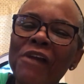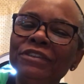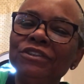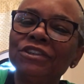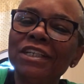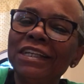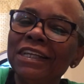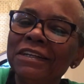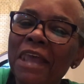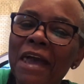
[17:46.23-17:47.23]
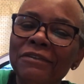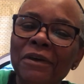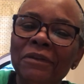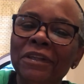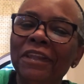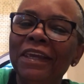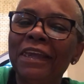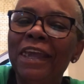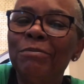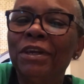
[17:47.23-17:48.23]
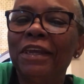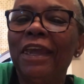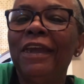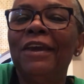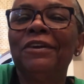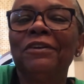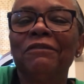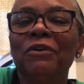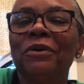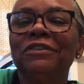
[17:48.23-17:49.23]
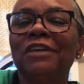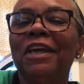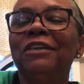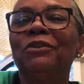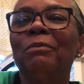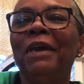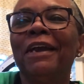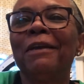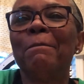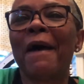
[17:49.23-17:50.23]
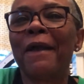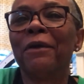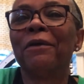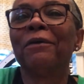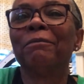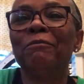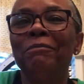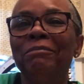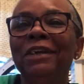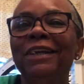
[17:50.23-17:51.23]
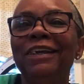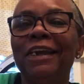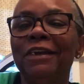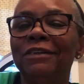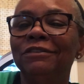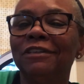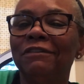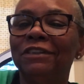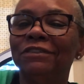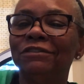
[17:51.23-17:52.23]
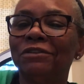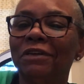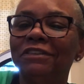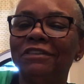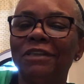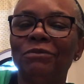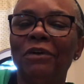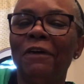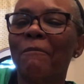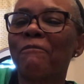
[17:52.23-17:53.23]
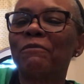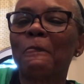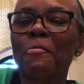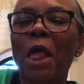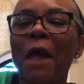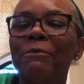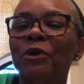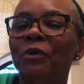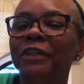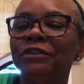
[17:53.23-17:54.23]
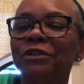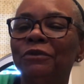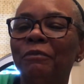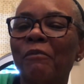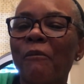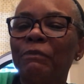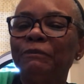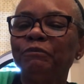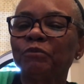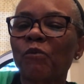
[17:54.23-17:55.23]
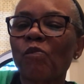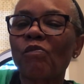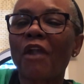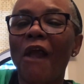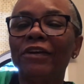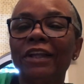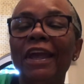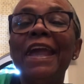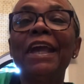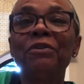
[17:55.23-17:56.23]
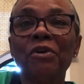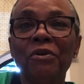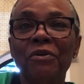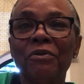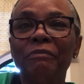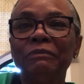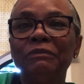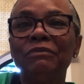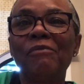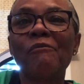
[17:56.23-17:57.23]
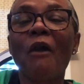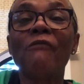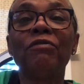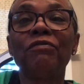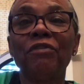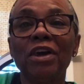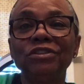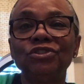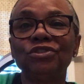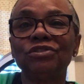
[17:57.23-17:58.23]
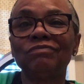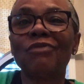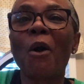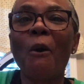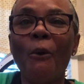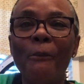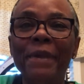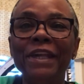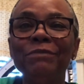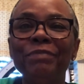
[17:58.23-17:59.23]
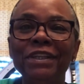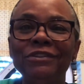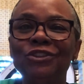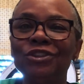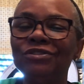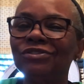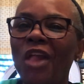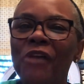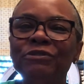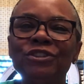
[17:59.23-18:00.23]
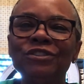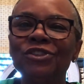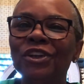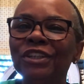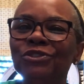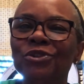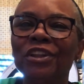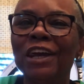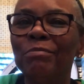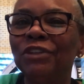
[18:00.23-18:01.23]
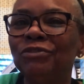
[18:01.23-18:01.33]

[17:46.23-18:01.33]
She did not know that they came in a can, and of course I had to go back and buy her many cans of it. So I said, well, I'm going to can her fresh homemade peaches, and she's going to enjoy that much